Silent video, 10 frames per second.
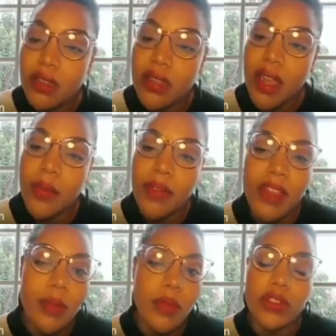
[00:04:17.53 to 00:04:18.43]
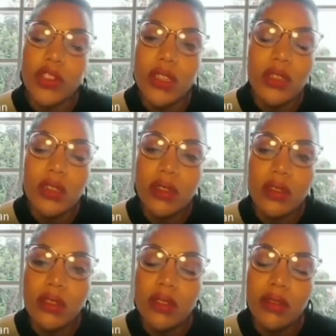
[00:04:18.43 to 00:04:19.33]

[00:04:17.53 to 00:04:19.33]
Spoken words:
Some of them are just,